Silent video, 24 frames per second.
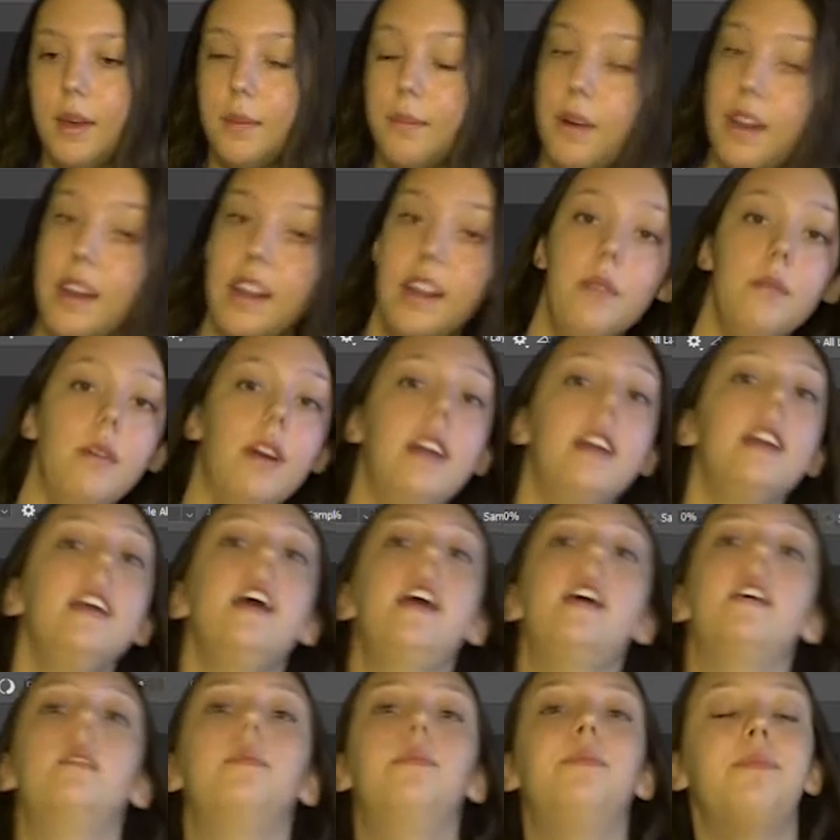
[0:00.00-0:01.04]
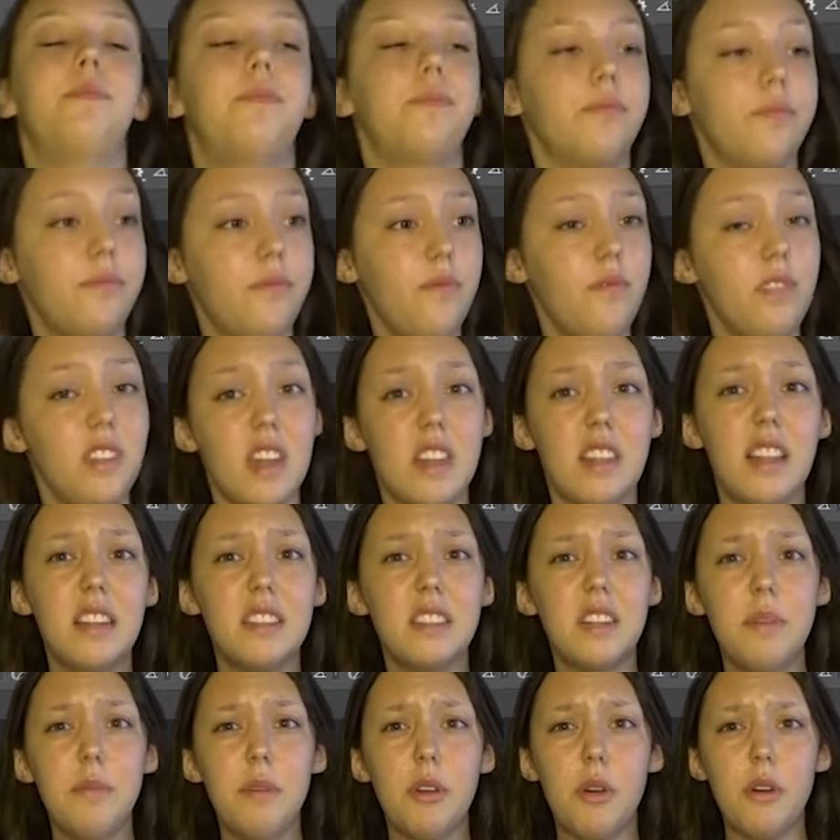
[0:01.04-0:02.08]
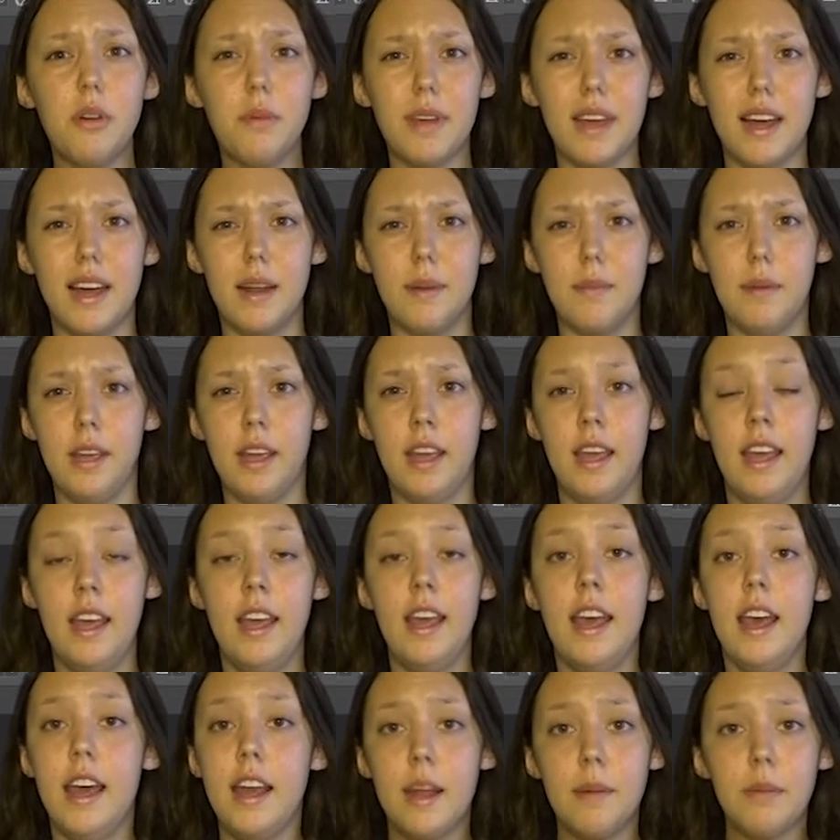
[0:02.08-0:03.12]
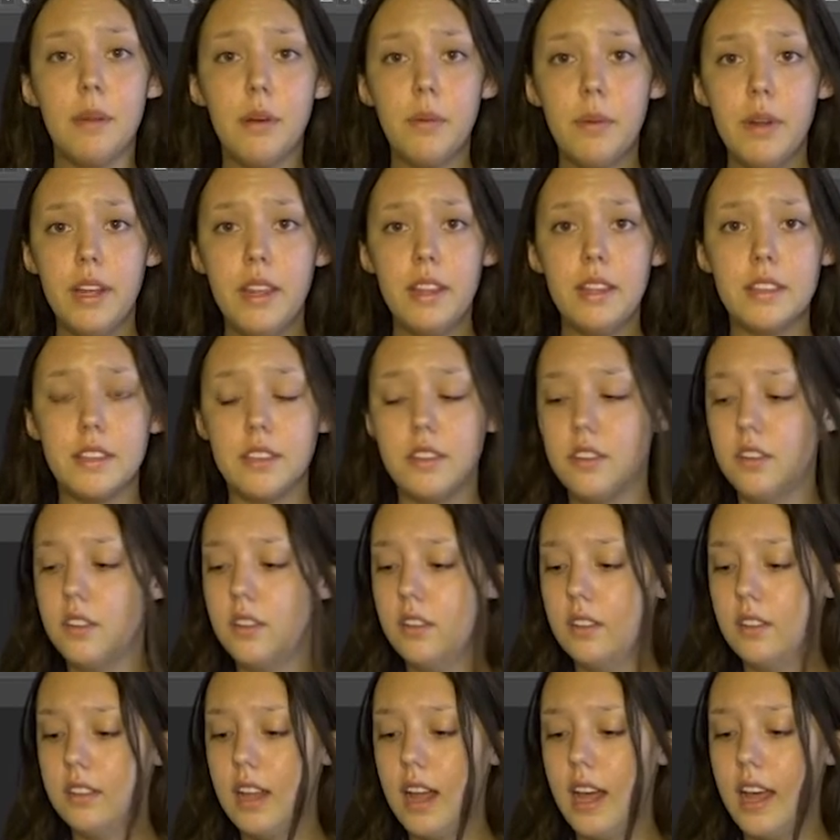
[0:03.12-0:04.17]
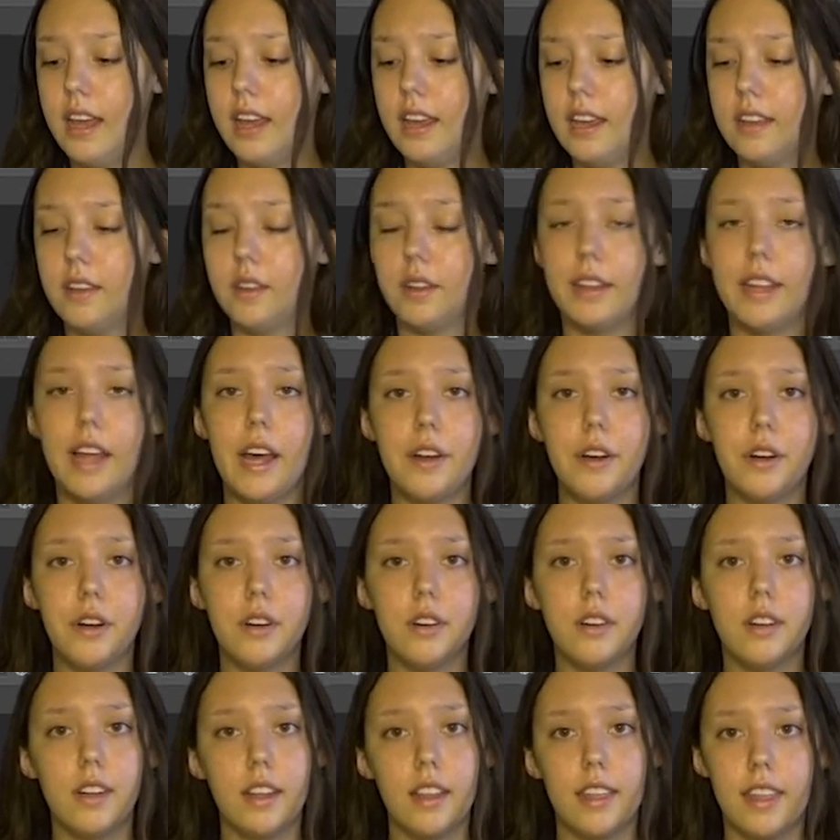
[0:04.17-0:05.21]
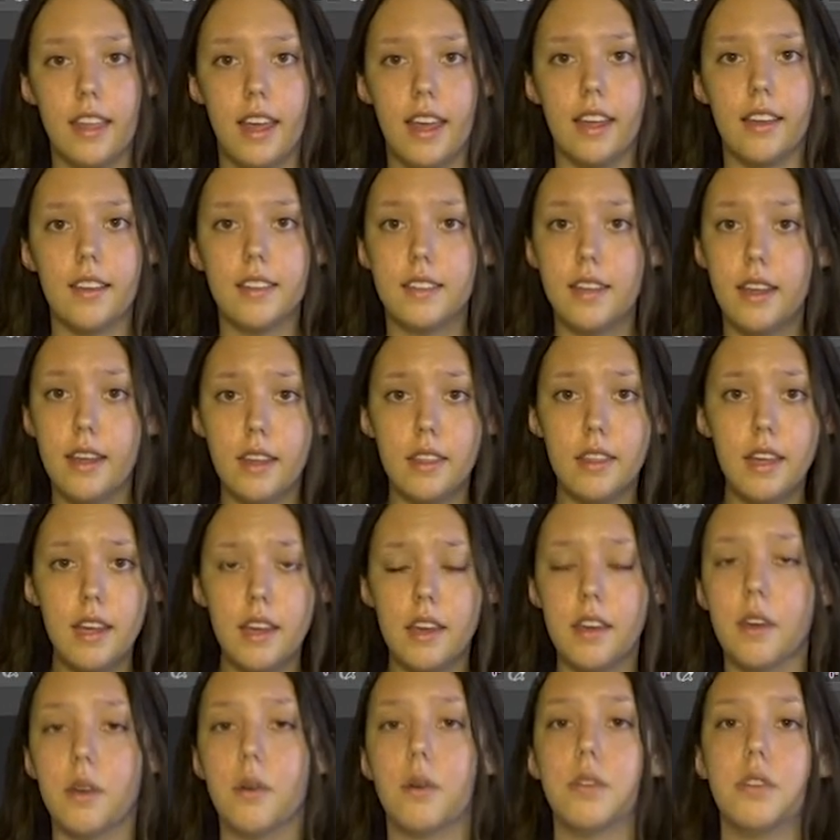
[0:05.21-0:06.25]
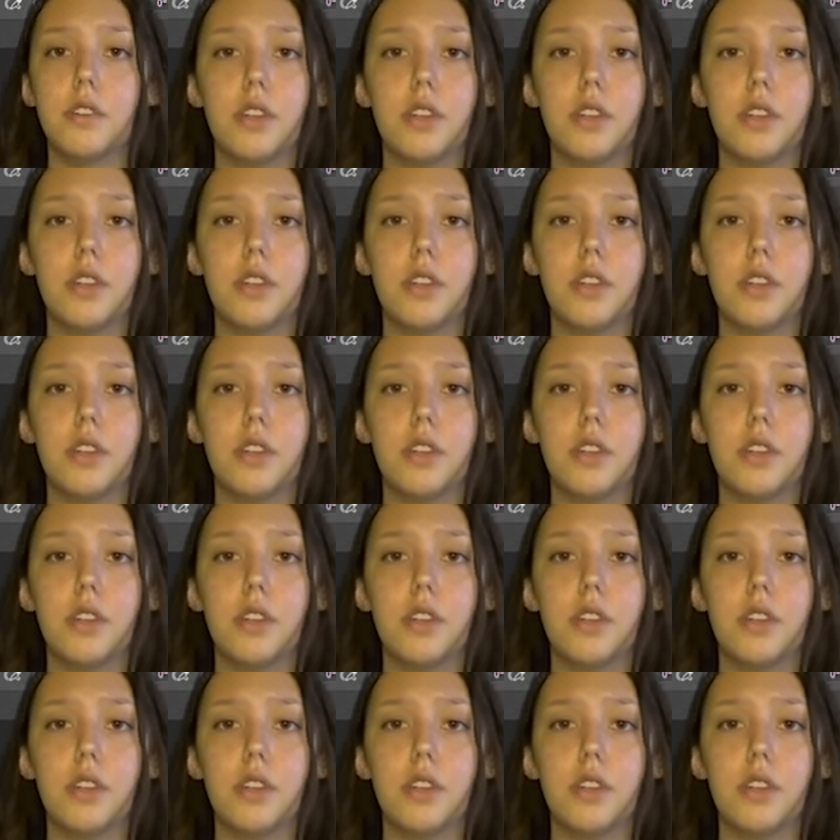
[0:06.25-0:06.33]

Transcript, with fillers: But anyway, yeah, that's gonna be going behind me, and I'm gonna read this little like letter thing saying thank you.